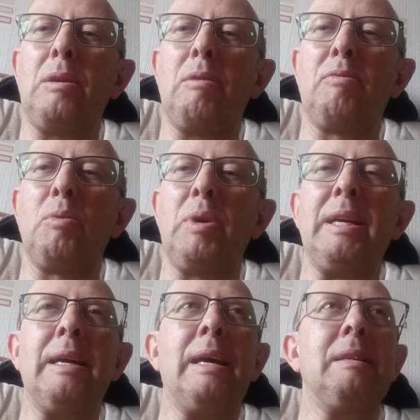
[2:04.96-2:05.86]
of the
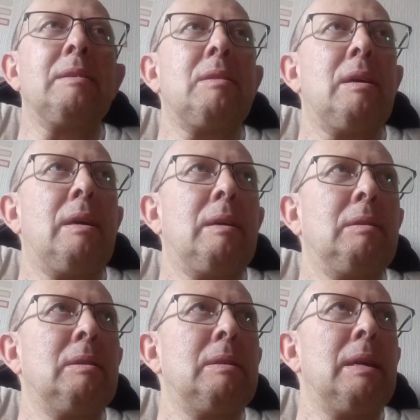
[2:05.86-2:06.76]
weekend,
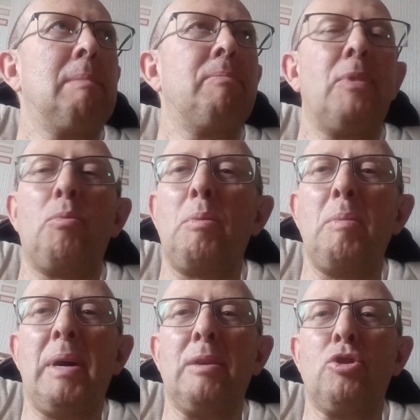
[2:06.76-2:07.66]
and the rugby
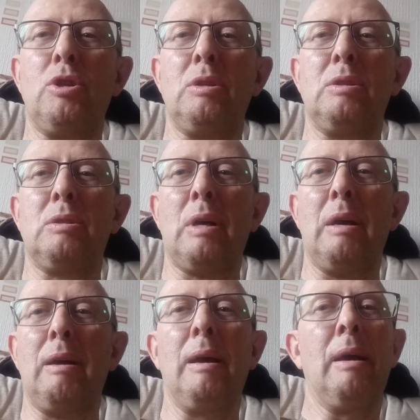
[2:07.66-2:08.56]
matches
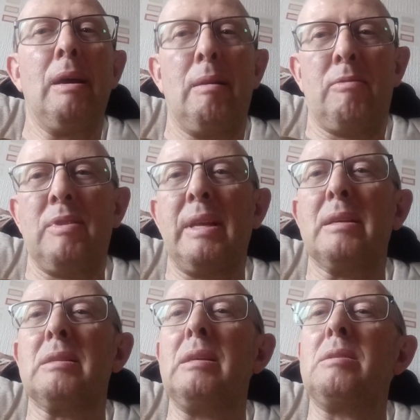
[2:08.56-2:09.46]
for
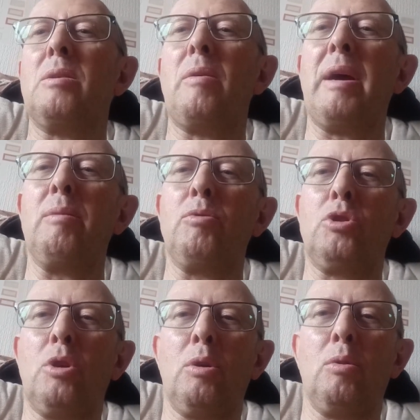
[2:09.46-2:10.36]
next season are out,
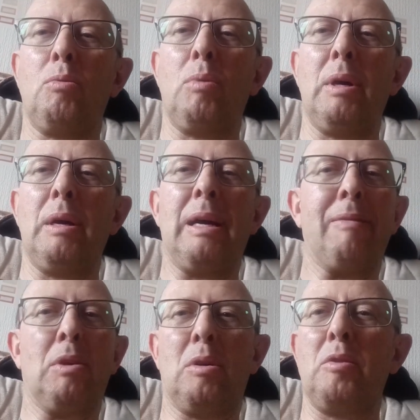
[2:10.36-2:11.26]
so
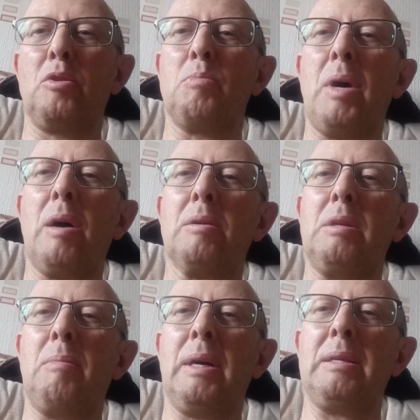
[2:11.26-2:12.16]
I've got all those marked
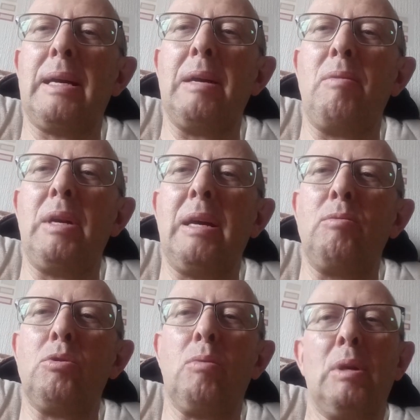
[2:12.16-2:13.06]
in my diary now,
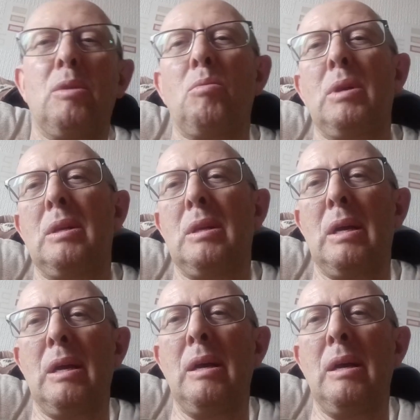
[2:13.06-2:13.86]
so I know when